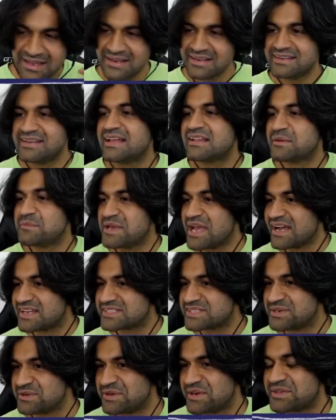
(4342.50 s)
Now let me
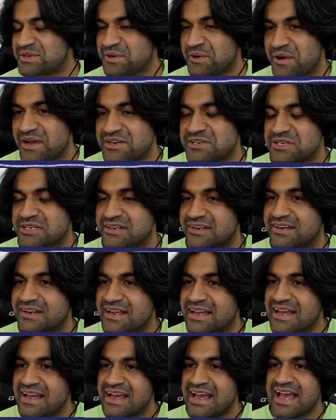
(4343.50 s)
ask you another question.
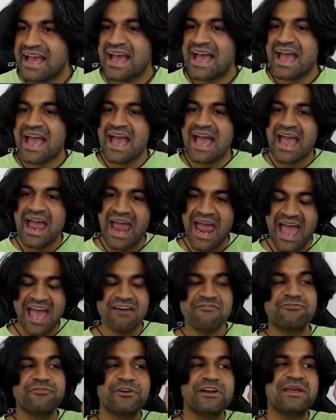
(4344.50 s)

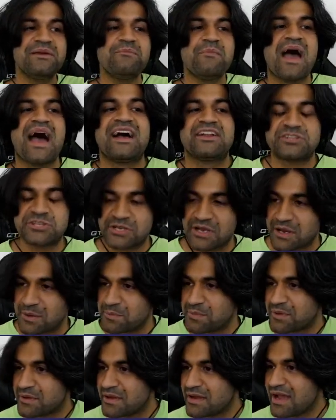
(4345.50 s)
Every matchup,
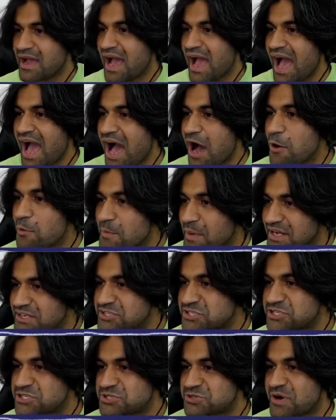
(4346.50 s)
how much
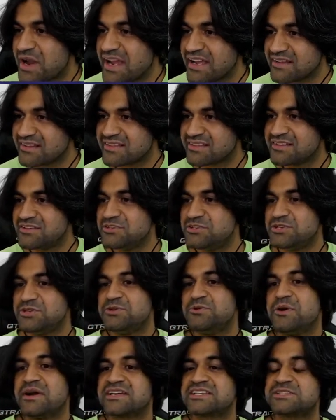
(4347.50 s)
strength do
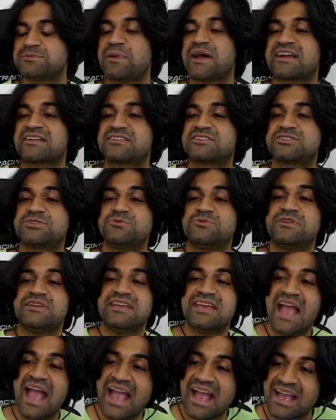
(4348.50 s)
you expect to
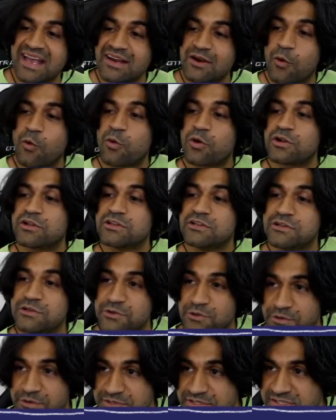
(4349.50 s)
gain or
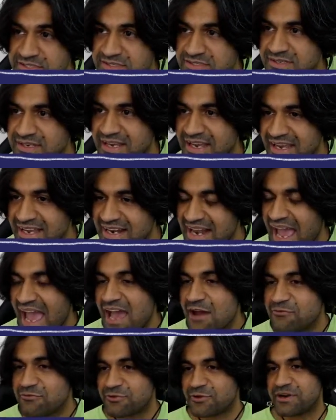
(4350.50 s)
lose in
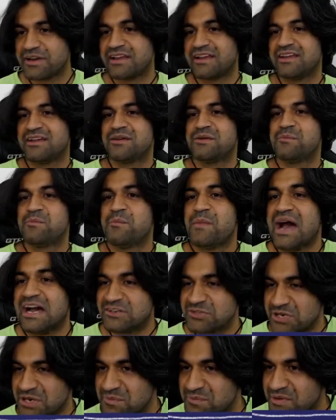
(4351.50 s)
every
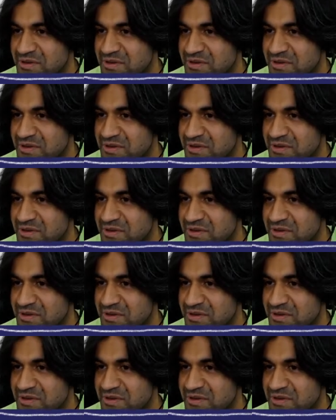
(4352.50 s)
matchup?